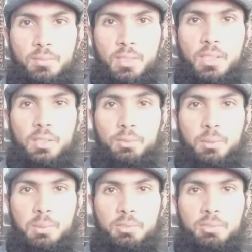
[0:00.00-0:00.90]
Third
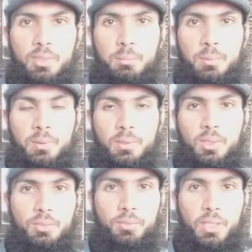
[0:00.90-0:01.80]
form of verb.
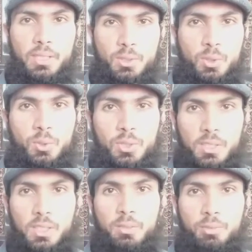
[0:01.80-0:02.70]
Don't forget to use
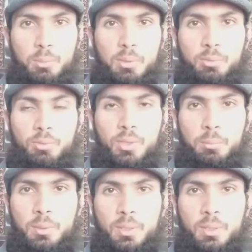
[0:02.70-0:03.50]
third form of verb.